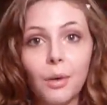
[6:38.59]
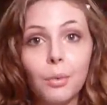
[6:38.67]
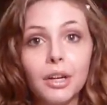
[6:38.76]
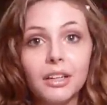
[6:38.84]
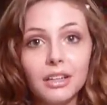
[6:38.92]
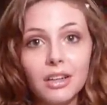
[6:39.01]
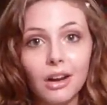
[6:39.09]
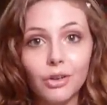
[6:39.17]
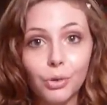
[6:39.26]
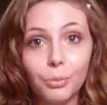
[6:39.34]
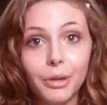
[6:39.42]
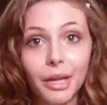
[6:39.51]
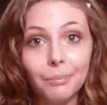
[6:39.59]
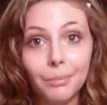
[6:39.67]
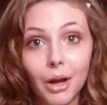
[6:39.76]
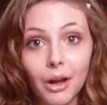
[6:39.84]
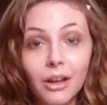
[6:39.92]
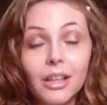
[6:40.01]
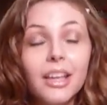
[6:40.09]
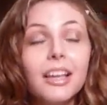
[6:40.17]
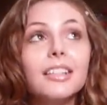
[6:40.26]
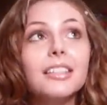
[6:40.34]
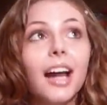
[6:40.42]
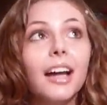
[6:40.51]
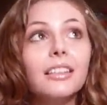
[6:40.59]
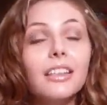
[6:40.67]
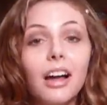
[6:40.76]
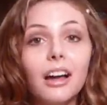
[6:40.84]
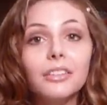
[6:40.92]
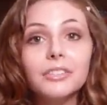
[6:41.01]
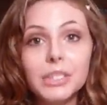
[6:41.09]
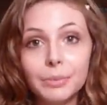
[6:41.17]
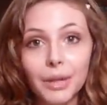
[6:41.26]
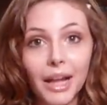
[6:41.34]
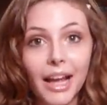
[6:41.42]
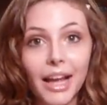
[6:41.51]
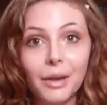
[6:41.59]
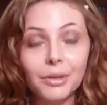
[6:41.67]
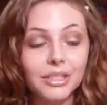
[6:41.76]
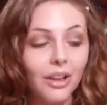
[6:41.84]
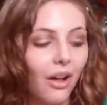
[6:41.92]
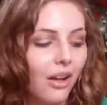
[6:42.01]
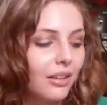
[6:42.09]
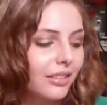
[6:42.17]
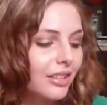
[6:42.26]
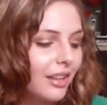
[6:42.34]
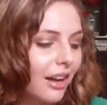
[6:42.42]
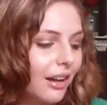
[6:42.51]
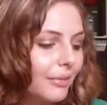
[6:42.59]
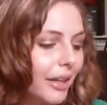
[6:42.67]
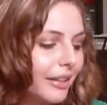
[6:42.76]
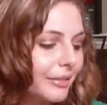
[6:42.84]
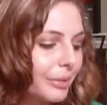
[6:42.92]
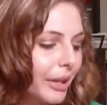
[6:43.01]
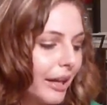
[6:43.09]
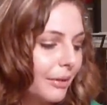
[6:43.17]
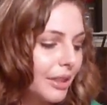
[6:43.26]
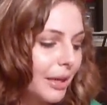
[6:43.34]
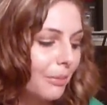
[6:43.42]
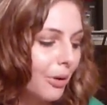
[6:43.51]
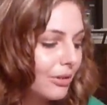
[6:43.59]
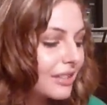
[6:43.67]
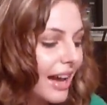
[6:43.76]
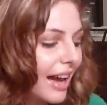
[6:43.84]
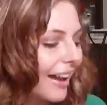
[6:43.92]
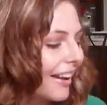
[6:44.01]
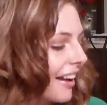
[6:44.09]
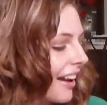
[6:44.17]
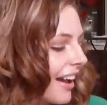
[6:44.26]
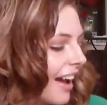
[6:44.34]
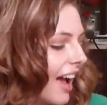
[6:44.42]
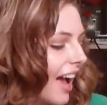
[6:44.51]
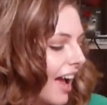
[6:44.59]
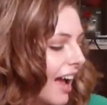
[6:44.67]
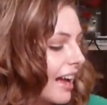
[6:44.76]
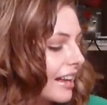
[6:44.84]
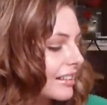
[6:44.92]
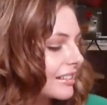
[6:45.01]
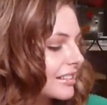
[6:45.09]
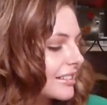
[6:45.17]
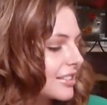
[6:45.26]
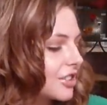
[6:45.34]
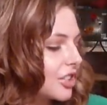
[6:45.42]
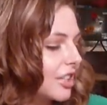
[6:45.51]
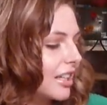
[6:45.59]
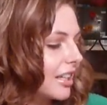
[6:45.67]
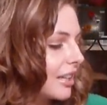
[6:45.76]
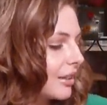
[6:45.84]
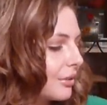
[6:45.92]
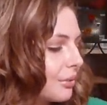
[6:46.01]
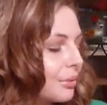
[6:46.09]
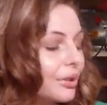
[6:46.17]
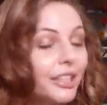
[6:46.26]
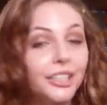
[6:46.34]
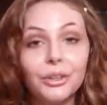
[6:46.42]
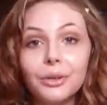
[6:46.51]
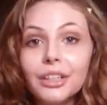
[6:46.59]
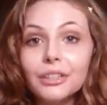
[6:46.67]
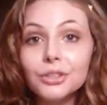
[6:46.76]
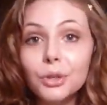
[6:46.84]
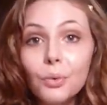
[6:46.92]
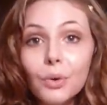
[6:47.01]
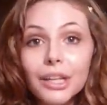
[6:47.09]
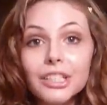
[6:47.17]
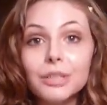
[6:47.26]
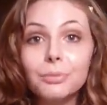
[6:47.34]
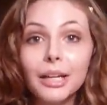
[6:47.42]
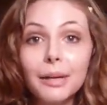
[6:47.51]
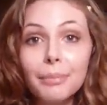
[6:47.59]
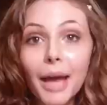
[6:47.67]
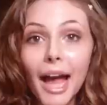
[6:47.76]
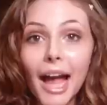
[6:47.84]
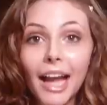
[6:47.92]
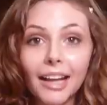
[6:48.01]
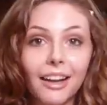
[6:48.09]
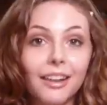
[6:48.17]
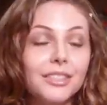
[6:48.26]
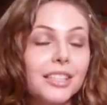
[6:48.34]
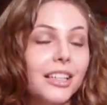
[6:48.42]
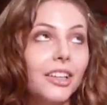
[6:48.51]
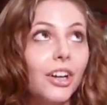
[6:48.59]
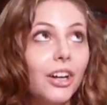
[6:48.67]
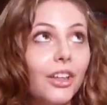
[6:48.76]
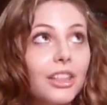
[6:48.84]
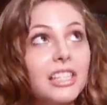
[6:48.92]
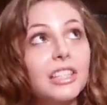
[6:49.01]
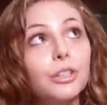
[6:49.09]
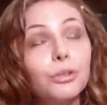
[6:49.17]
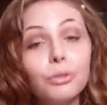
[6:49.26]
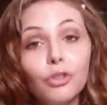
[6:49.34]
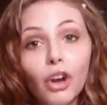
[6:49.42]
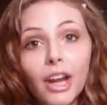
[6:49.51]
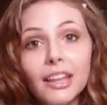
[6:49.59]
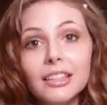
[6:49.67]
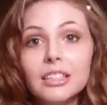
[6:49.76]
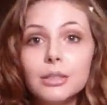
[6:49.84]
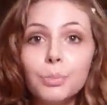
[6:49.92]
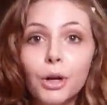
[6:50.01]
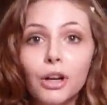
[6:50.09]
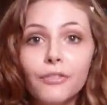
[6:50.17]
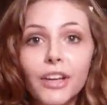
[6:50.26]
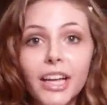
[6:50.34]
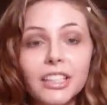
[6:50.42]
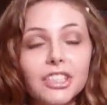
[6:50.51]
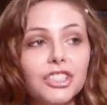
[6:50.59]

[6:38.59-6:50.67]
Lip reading: I wanted a dog who would play ball. So I love to play with dogs. I could play with them all day, and she would go get her toy, she'd bring it back, and I was like, oh, this is great, this is perfect.